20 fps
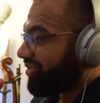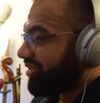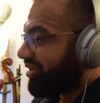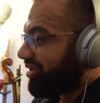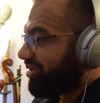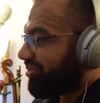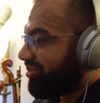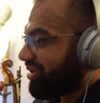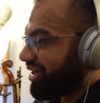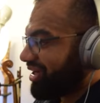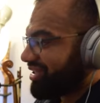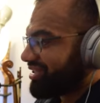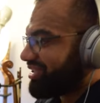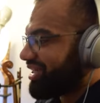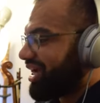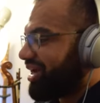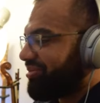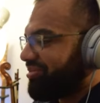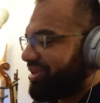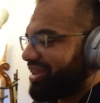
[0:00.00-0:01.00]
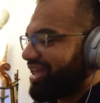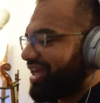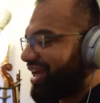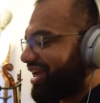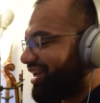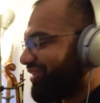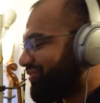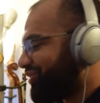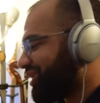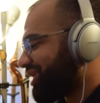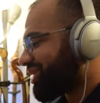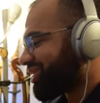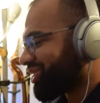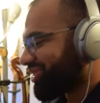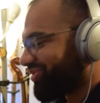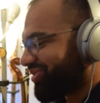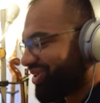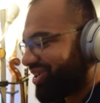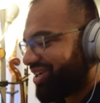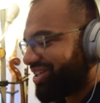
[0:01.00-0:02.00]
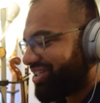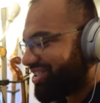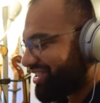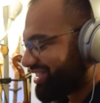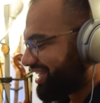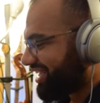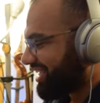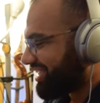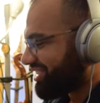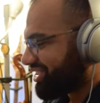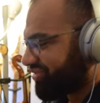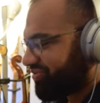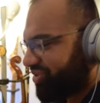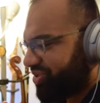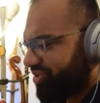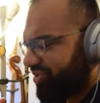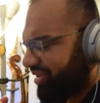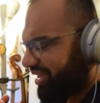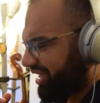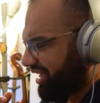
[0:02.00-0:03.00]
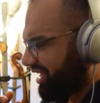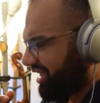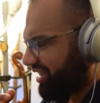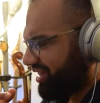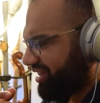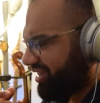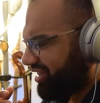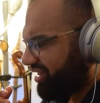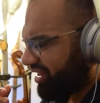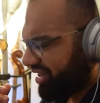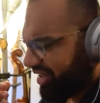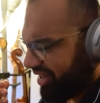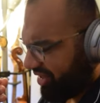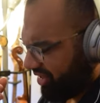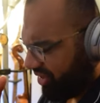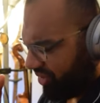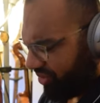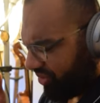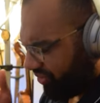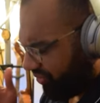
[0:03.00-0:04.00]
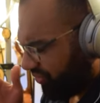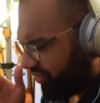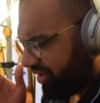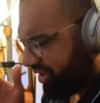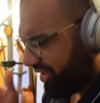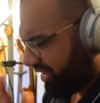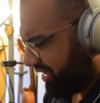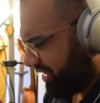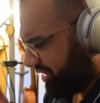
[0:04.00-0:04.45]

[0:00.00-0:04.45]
but on top of that if you actually rehearse things if you're doing like a like a, you know a really